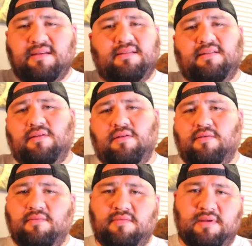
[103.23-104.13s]
you
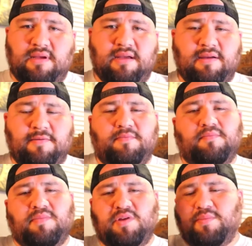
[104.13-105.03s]

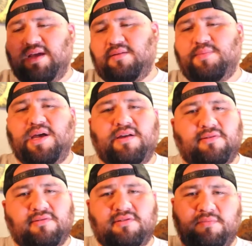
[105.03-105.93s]
buy the
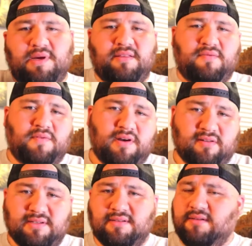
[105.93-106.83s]
bottles, you buy the
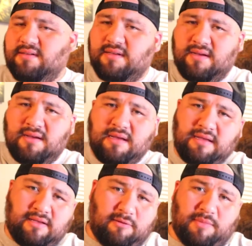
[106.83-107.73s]
fragrances,
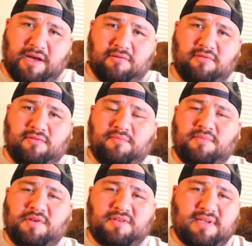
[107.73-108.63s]
you bottle them,
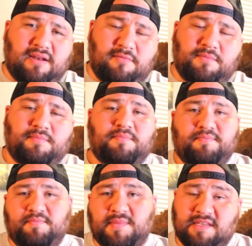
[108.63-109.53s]
you sell them.
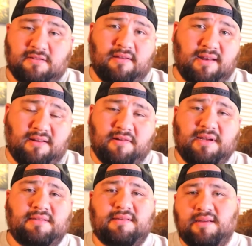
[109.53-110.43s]
So
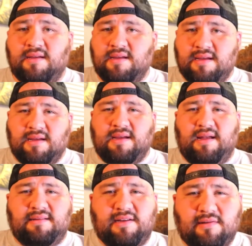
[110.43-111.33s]
anyways, I
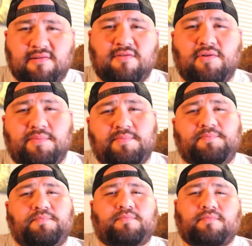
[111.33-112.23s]
talked to him.
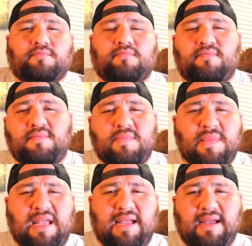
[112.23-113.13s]

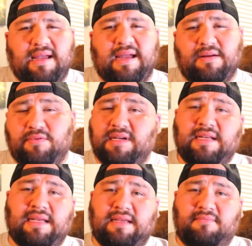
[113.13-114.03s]
I
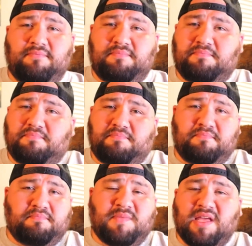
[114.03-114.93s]
really
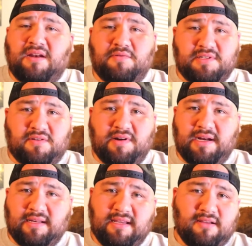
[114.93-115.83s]
thought it was a great
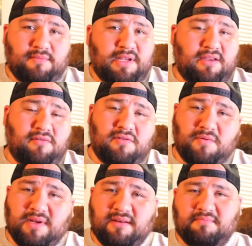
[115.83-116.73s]
idea. I'm like, you know
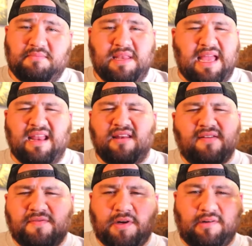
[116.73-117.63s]
what? I
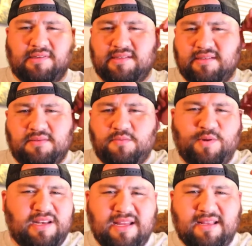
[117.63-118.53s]
love fragrances.
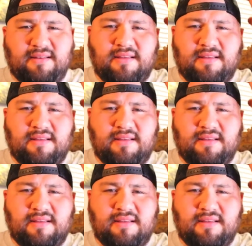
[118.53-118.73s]
Why not?